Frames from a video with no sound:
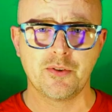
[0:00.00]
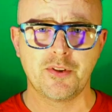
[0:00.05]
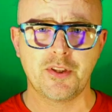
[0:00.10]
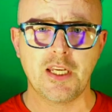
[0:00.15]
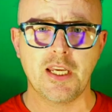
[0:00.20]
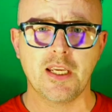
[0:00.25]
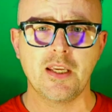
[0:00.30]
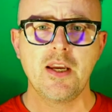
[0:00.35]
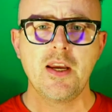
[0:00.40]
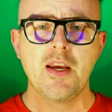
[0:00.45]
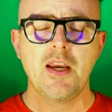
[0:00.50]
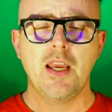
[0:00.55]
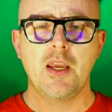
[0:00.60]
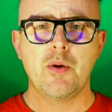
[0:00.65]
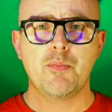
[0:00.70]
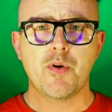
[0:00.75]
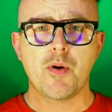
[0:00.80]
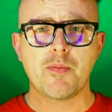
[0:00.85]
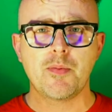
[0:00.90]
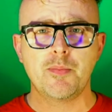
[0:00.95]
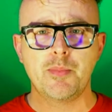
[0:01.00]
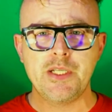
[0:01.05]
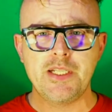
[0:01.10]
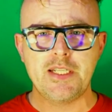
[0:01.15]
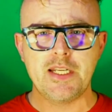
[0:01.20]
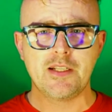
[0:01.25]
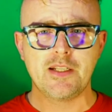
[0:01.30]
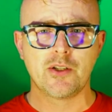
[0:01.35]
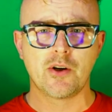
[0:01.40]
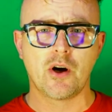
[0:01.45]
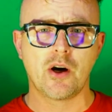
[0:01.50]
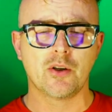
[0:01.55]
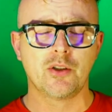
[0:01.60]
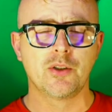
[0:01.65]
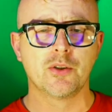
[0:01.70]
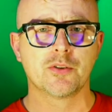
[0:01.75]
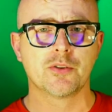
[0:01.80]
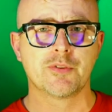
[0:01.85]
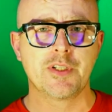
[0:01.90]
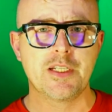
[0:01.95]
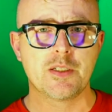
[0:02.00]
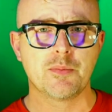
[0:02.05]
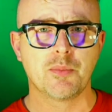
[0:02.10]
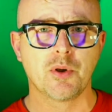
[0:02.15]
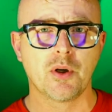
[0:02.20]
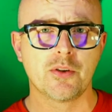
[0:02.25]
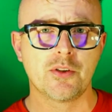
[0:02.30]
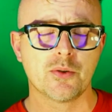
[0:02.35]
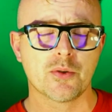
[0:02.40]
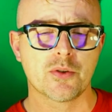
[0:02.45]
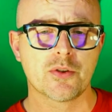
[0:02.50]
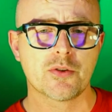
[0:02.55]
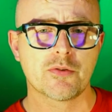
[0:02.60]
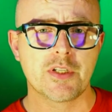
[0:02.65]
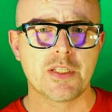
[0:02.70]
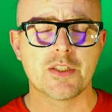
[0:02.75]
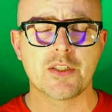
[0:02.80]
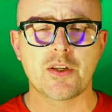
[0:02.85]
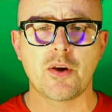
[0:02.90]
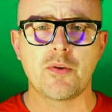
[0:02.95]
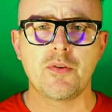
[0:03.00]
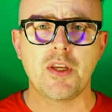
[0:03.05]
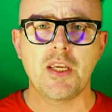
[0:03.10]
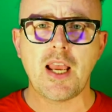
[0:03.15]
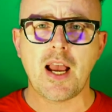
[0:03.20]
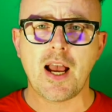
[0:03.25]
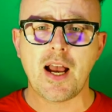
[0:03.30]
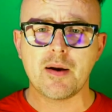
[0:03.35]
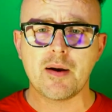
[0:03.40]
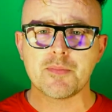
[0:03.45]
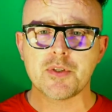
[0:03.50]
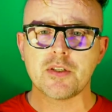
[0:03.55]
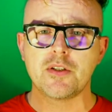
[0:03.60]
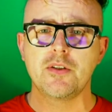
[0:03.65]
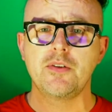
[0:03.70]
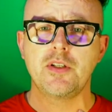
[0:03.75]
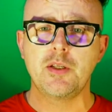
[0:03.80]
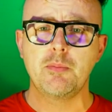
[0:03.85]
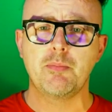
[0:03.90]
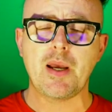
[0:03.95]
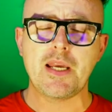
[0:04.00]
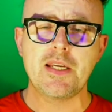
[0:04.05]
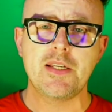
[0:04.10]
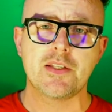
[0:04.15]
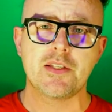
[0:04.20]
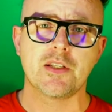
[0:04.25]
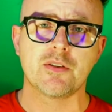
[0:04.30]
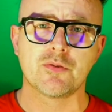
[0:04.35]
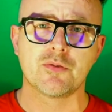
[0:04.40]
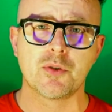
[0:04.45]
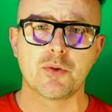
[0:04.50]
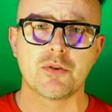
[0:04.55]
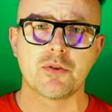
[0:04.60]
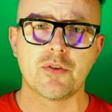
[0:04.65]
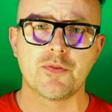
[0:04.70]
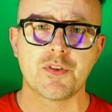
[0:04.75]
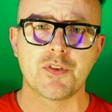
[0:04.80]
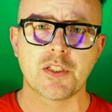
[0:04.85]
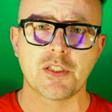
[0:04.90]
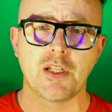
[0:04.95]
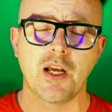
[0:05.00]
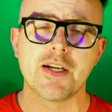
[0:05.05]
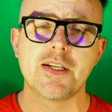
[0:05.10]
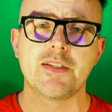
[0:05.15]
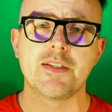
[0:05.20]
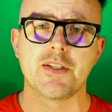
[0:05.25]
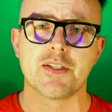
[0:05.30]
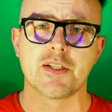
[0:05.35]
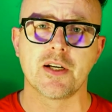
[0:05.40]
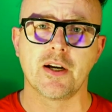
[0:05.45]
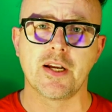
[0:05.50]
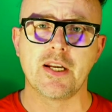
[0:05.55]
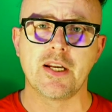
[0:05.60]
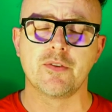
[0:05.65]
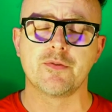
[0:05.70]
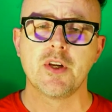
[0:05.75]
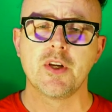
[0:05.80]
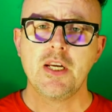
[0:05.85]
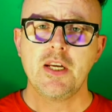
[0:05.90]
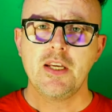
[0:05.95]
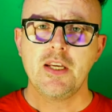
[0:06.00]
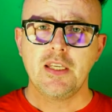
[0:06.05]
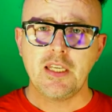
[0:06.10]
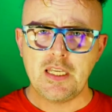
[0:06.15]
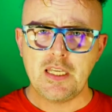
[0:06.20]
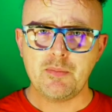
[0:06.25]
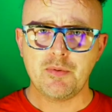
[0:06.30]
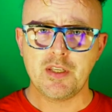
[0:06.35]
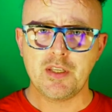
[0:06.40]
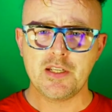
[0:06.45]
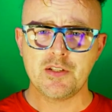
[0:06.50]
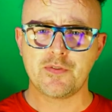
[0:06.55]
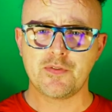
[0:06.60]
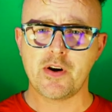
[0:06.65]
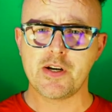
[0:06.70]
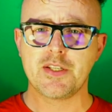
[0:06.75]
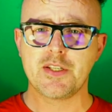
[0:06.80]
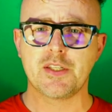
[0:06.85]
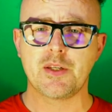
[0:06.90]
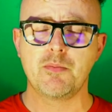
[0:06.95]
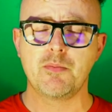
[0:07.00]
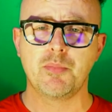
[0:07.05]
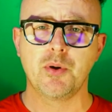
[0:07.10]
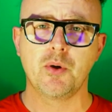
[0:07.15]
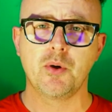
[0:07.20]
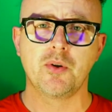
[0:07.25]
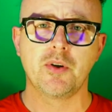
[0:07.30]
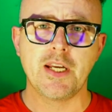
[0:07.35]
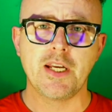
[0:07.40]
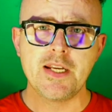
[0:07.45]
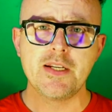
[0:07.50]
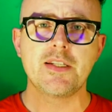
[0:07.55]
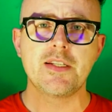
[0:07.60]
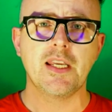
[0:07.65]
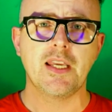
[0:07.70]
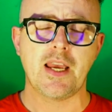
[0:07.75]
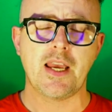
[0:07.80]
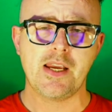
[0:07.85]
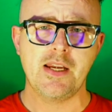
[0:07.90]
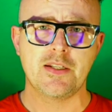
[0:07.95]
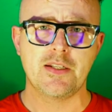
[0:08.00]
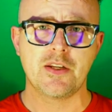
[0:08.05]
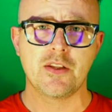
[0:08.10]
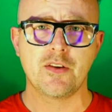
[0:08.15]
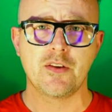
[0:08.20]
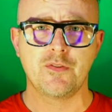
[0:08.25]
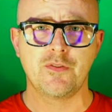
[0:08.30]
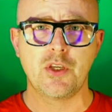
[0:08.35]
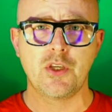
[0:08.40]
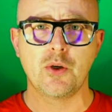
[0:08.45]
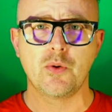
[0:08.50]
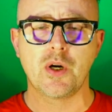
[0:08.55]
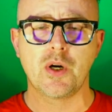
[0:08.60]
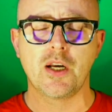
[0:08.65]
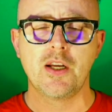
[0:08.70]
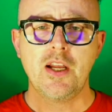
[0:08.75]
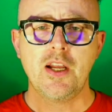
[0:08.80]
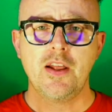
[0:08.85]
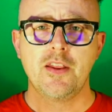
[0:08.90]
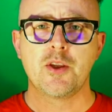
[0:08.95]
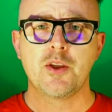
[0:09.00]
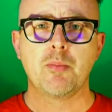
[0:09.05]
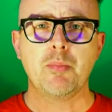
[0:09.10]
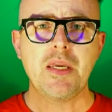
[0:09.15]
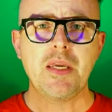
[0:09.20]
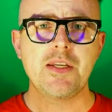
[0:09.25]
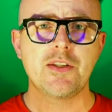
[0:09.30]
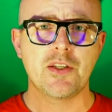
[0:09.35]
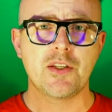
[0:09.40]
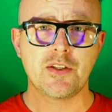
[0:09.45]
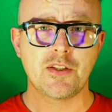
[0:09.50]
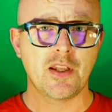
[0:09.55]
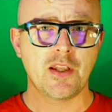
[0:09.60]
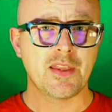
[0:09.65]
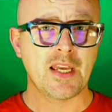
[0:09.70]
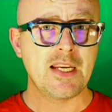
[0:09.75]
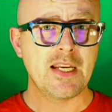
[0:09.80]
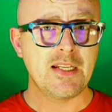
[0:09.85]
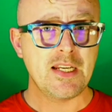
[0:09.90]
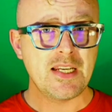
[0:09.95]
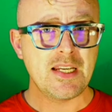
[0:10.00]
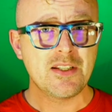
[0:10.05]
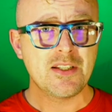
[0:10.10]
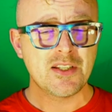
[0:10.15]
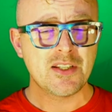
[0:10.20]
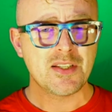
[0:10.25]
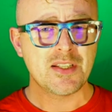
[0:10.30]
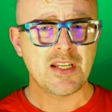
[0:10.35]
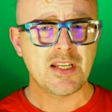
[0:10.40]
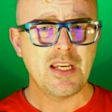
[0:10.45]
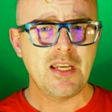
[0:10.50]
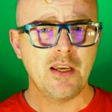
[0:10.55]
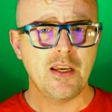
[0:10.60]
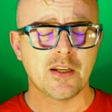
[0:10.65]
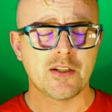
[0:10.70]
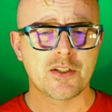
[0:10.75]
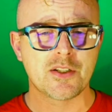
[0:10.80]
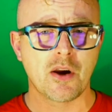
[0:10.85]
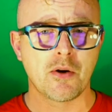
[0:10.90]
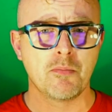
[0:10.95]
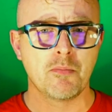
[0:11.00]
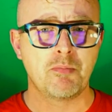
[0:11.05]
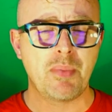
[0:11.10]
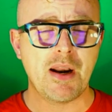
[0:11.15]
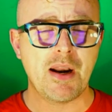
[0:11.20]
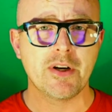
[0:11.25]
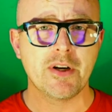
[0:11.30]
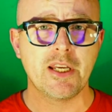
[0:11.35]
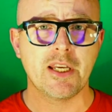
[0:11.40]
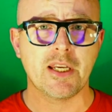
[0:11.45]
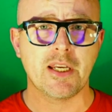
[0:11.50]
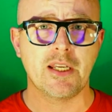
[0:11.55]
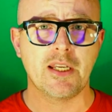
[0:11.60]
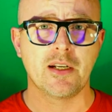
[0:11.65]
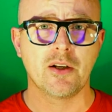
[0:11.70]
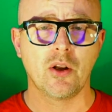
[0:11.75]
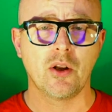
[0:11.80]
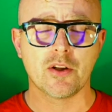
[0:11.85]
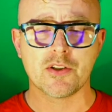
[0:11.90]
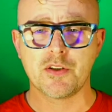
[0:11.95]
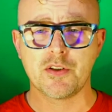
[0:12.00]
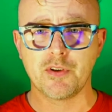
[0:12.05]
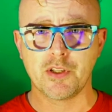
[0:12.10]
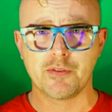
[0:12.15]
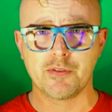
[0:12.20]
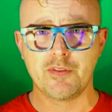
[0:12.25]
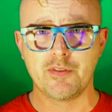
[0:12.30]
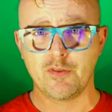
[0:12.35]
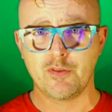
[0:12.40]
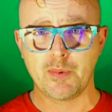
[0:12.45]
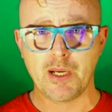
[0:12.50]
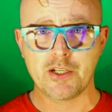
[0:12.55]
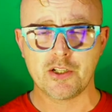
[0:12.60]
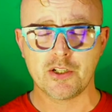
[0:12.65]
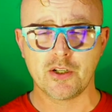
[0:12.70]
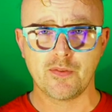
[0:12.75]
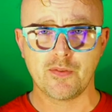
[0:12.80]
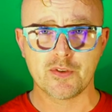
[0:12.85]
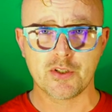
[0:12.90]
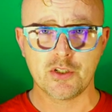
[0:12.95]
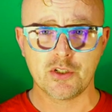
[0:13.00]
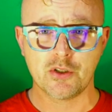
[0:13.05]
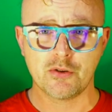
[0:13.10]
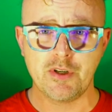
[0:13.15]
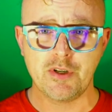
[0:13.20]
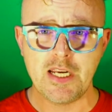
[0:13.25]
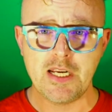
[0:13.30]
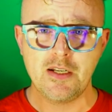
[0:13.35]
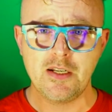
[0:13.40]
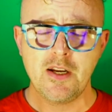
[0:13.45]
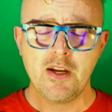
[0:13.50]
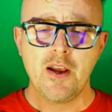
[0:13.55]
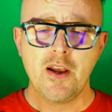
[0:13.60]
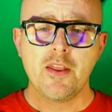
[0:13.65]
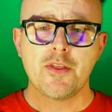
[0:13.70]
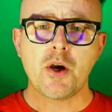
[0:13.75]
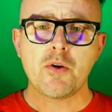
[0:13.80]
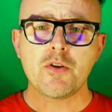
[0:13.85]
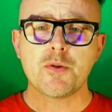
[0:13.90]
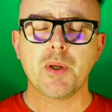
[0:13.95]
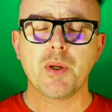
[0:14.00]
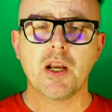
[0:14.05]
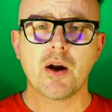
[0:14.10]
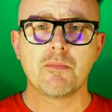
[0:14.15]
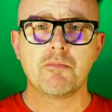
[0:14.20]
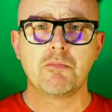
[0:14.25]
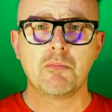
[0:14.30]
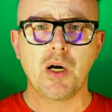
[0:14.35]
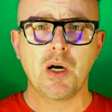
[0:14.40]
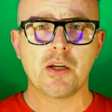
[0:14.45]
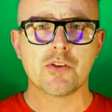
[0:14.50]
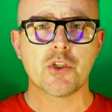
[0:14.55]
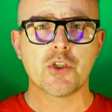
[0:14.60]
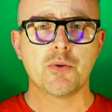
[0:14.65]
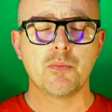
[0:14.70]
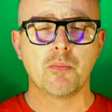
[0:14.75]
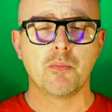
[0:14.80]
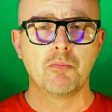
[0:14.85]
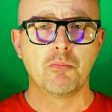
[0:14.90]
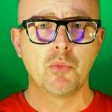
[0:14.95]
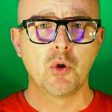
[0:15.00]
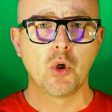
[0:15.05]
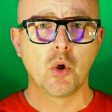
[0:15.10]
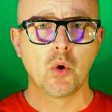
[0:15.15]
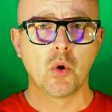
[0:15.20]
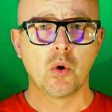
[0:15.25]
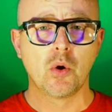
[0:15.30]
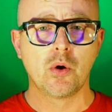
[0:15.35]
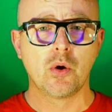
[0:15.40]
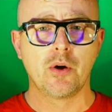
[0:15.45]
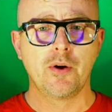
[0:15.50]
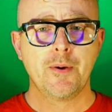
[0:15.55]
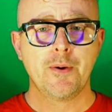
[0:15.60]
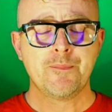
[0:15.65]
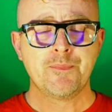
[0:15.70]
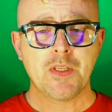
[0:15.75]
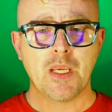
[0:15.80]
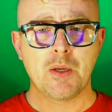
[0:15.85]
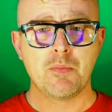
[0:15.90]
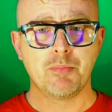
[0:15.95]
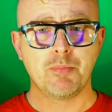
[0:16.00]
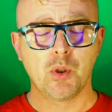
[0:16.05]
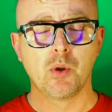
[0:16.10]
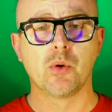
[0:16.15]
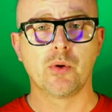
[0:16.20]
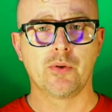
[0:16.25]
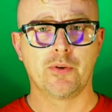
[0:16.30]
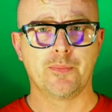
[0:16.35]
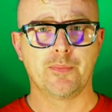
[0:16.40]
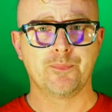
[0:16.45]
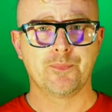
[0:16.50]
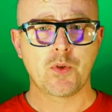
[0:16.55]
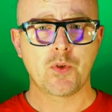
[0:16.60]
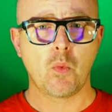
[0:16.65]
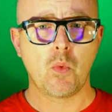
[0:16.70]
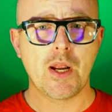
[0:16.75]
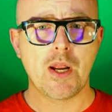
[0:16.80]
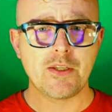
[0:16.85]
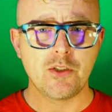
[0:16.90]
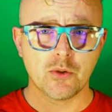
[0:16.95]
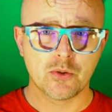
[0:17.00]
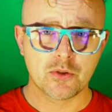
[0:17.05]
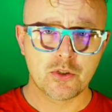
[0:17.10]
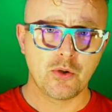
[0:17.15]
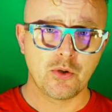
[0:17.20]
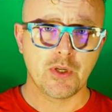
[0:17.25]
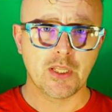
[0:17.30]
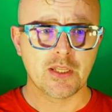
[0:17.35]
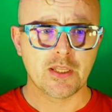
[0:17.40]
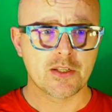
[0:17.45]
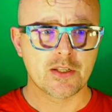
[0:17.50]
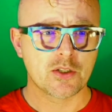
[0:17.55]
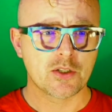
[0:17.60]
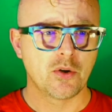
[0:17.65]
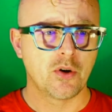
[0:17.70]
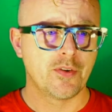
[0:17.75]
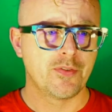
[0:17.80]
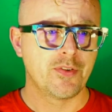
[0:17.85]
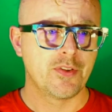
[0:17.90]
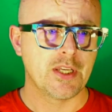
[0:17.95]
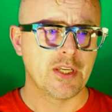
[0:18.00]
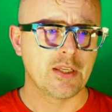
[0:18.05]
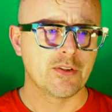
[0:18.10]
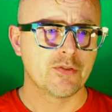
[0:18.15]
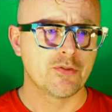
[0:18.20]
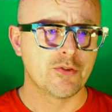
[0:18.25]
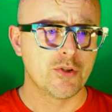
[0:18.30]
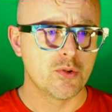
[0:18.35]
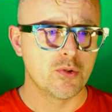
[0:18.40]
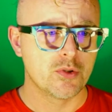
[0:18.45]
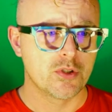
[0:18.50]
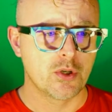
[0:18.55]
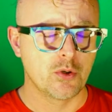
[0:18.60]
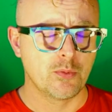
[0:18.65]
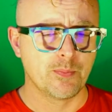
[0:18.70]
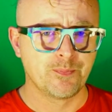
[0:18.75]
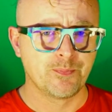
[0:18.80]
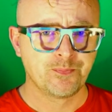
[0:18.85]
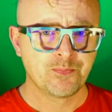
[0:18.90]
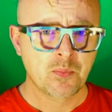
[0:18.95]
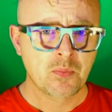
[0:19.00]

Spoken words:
thing. It probably did not look readable on your screen. So the absolutely basic rules of slide design, of keep things very simple, indicate to the viewer the pieces that they need to see and don't bury it in lots of other information on the screen, those become much more important when you're doing this sort of thing through Zoom.